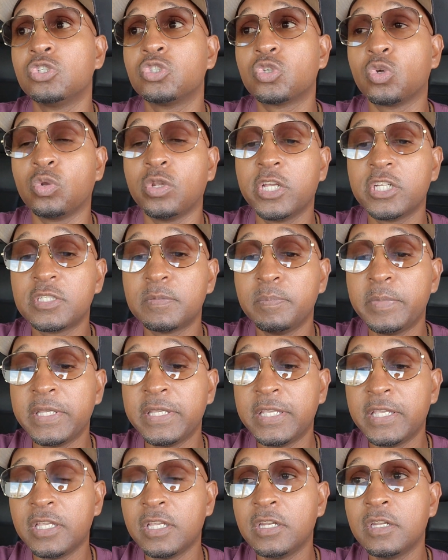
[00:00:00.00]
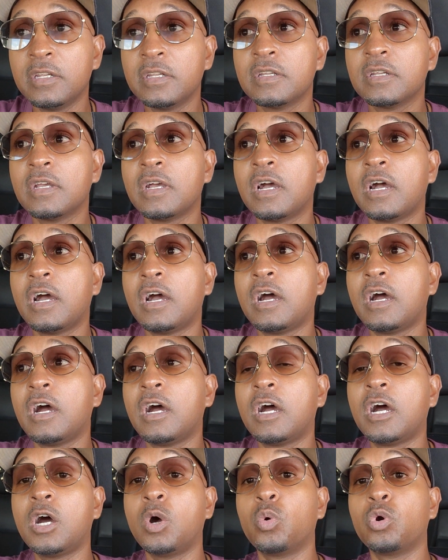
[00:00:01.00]
So let's begin
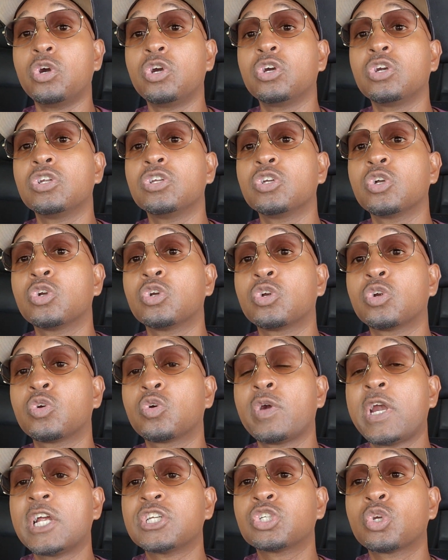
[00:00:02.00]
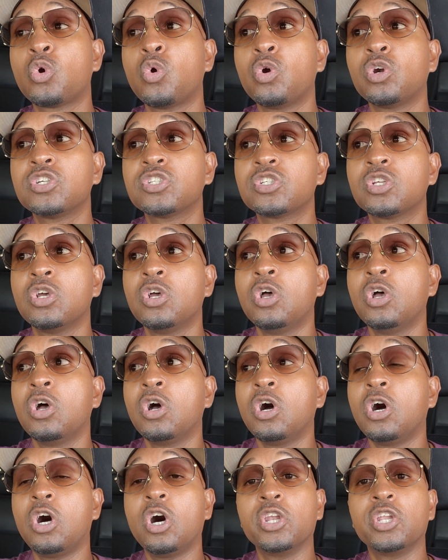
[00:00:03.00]
our crash course
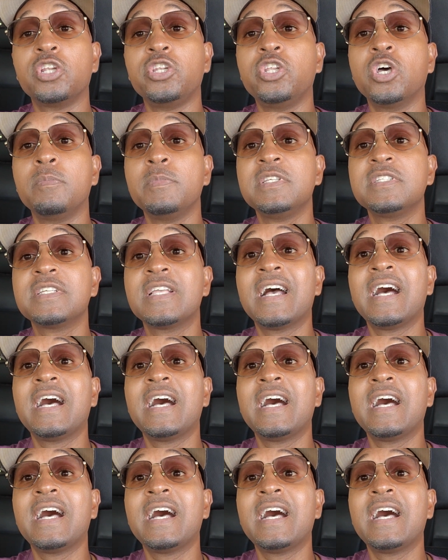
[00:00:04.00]
on a dummy's